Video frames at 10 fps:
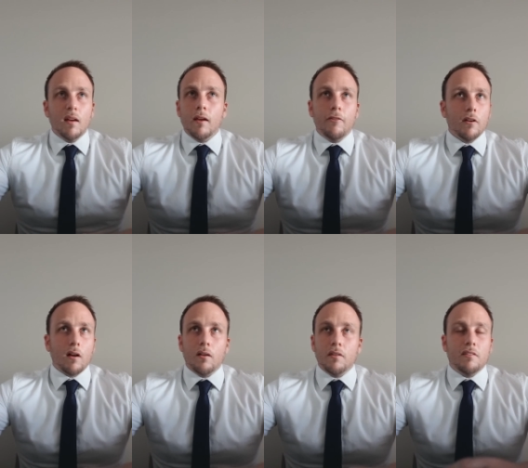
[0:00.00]
If your
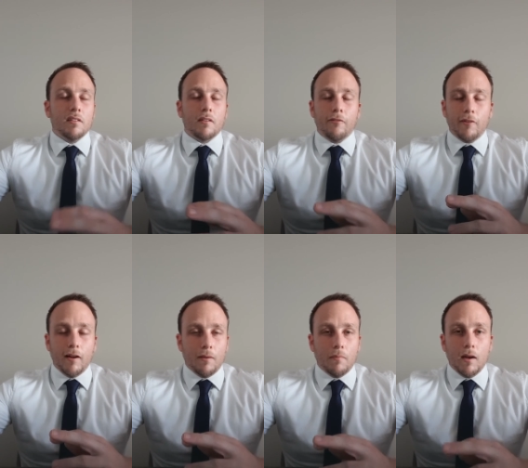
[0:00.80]
goal is just to free
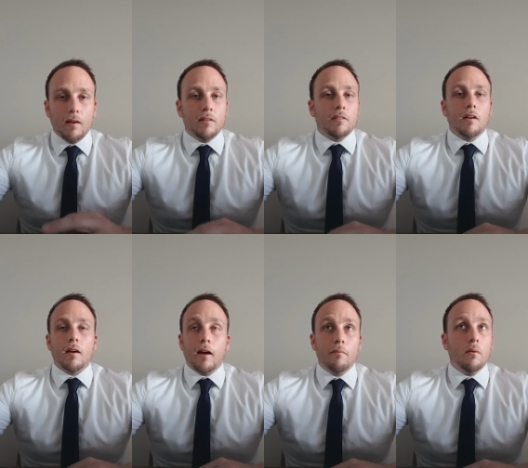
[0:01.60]
up money just so
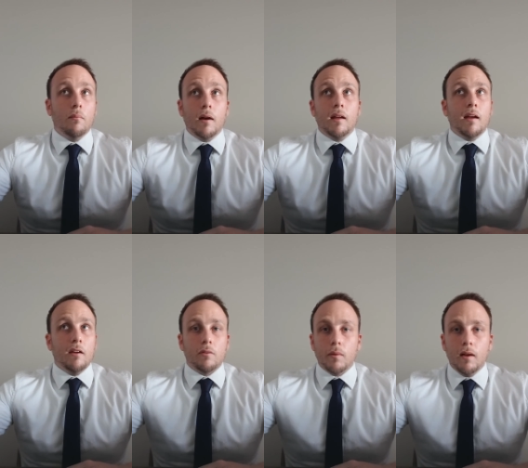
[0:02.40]
you have more money
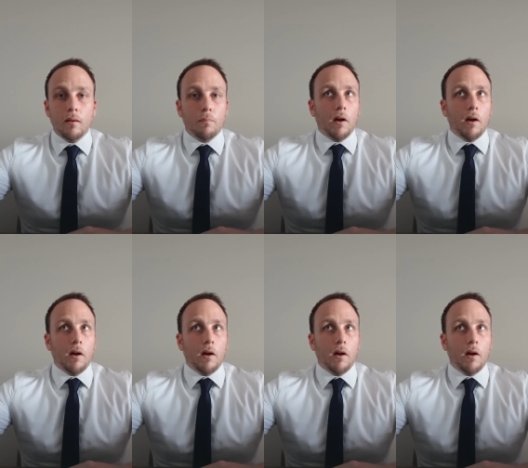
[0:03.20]
each week,